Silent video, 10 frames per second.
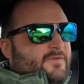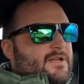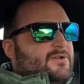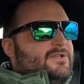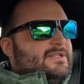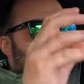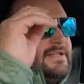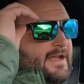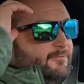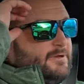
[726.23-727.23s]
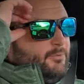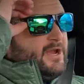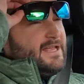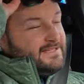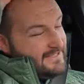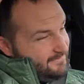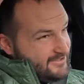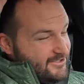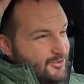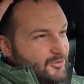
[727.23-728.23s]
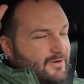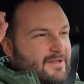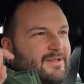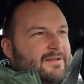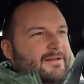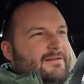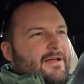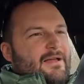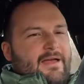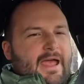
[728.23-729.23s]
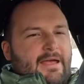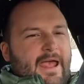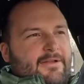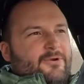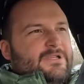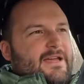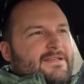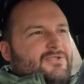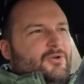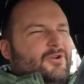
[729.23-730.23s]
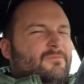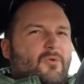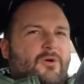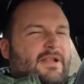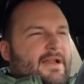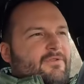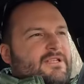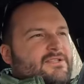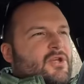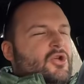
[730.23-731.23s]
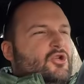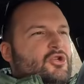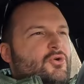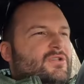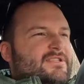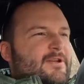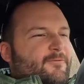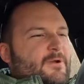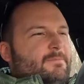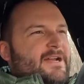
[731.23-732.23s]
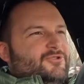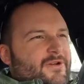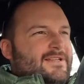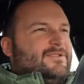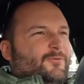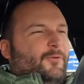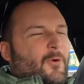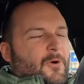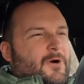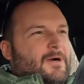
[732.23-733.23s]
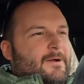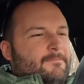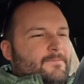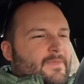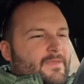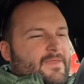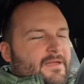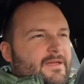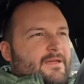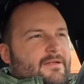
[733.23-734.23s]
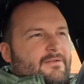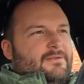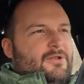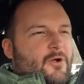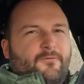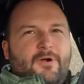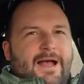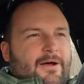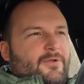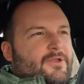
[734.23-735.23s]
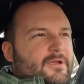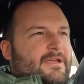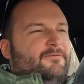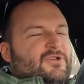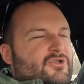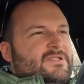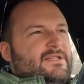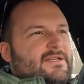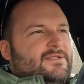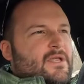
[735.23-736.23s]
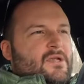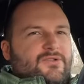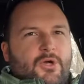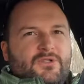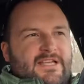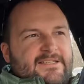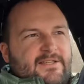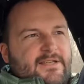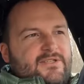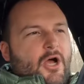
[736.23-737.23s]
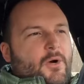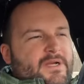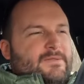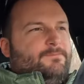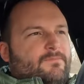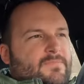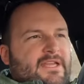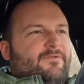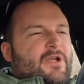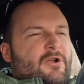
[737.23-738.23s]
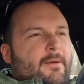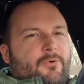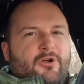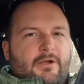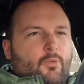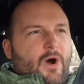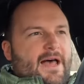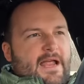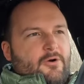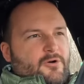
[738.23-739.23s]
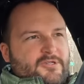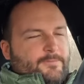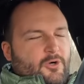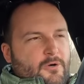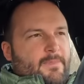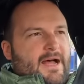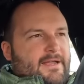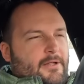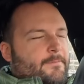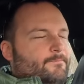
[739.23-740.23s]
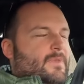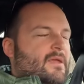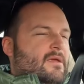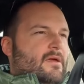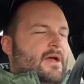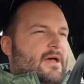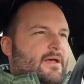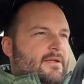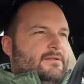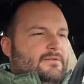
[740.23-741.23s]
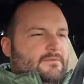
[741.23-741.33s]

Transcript: vehicles is every brand seems to uh, advertise or, or not advertise, use different metrics for the you know for how the efficiency is. So Teslas always give their number in watt hours per mile. Uh,